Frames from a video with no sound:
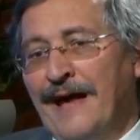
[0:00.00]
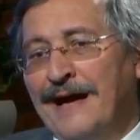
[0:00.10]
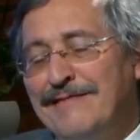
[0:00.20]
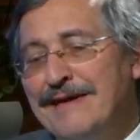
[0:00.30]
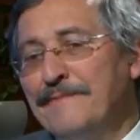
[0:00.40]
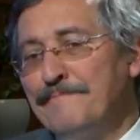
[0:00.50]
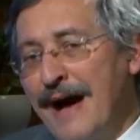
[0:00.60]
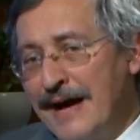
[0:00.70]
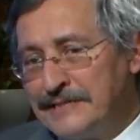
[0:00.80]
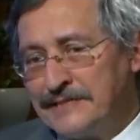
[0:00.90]
I think
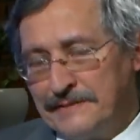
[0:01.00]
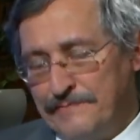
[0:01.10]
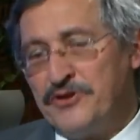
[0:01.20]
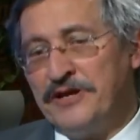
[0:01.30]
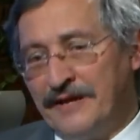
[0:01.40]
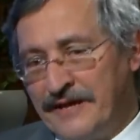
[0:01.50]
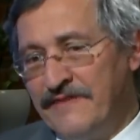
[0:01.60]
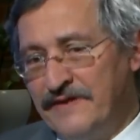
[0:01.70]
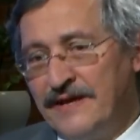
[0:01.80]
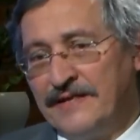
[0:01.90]
masks, particularly
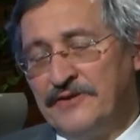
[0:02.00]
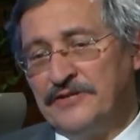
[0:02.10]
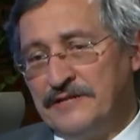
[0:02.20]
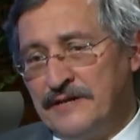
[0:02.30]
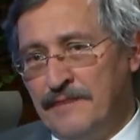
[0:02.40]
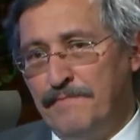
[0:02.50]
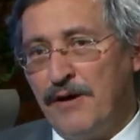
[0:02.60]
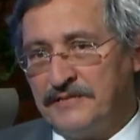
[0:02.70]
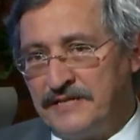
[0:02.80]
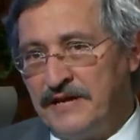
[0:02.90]
given that there's a
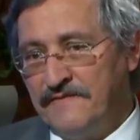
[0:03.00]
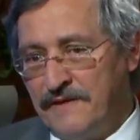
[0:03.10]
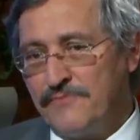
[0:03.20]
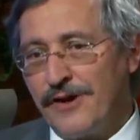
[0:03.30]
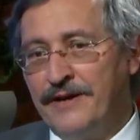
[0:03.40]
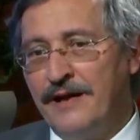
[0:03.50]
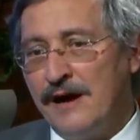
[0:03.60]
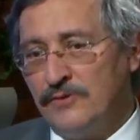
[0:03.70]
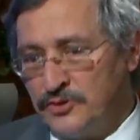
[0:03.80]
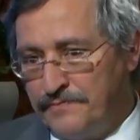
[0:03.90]
paucity of them right
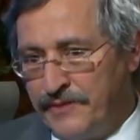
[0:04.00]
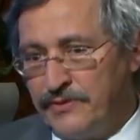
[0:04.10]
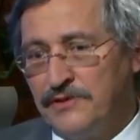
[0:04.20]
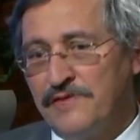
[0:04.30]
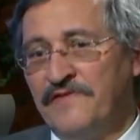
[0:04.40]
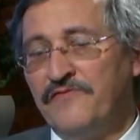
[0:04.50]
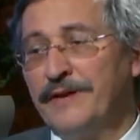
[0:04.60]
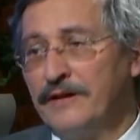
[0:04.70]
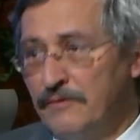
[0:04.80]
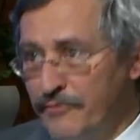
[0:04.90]
now, should be reserved for
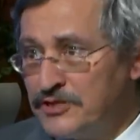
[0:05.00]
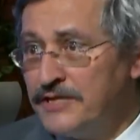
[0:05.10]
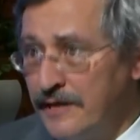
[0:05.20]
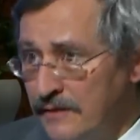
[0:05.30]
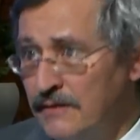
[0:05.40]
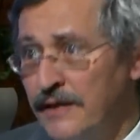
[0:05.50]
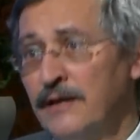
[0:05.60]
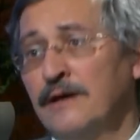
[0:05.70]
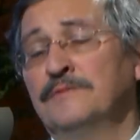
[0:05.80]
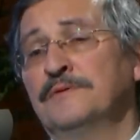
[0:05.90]
medical personnel
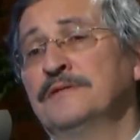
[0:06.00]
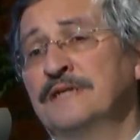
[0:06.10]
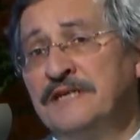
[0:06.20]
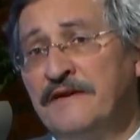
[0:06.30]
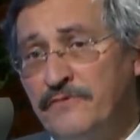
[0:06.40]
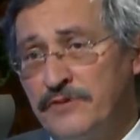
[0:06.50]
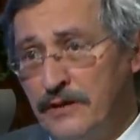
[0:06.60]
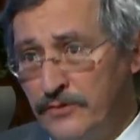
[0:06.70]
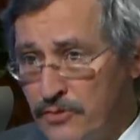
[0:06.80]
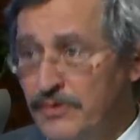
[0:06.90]
in the hospitals. I think for
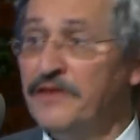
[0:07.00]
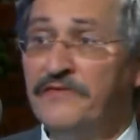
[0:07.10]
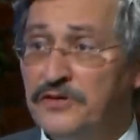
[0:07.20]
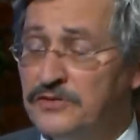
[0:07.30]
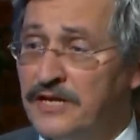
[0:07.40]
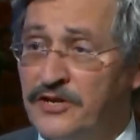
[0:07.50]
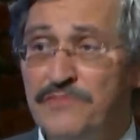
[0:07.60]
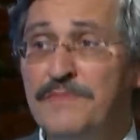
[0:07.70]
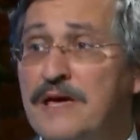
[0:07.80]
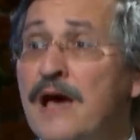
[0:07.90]
normal individuals like
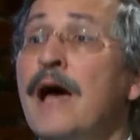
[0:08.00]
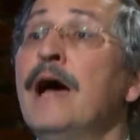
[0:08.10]
you and me,